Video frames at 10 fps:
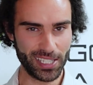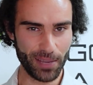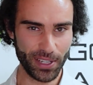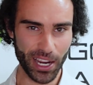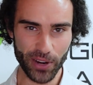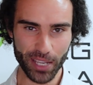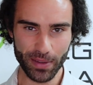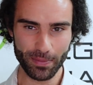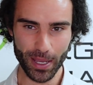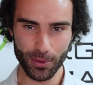not something I
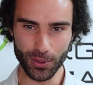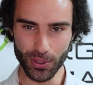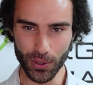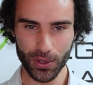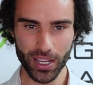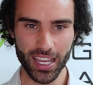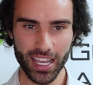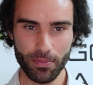recommend people do,